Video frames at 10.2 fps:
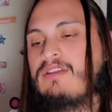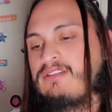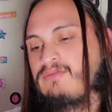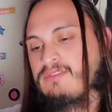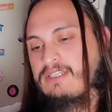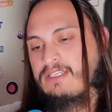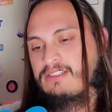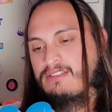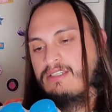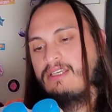this one's
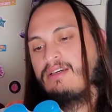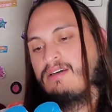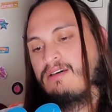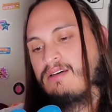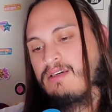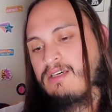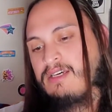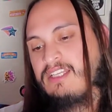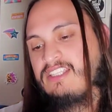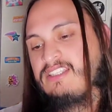actually a uh, and
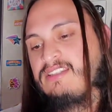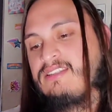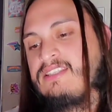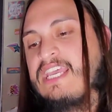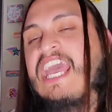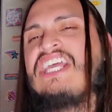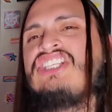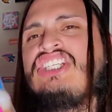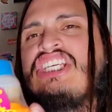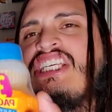another one.
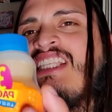Tangy,